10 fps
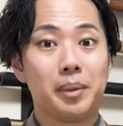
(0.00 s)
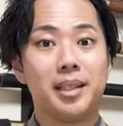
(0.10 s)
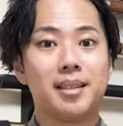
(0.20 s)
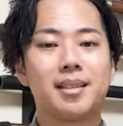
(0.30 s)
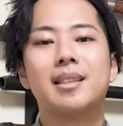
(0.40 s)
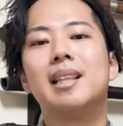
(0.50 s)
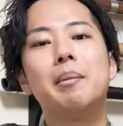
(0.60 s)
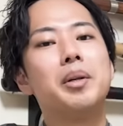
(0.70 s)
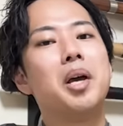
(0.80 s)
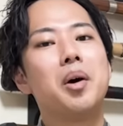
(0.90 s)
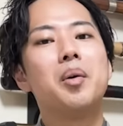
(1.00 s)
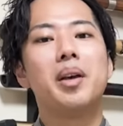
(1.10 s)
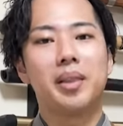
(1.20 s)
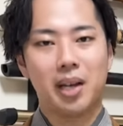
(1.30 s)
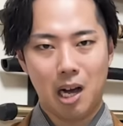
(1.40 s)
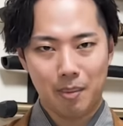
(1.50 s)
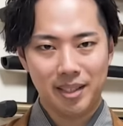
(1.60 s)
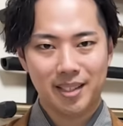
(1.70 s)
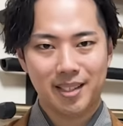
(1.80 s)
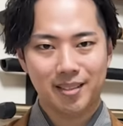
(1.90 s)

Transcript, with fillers: please let me know in the comments.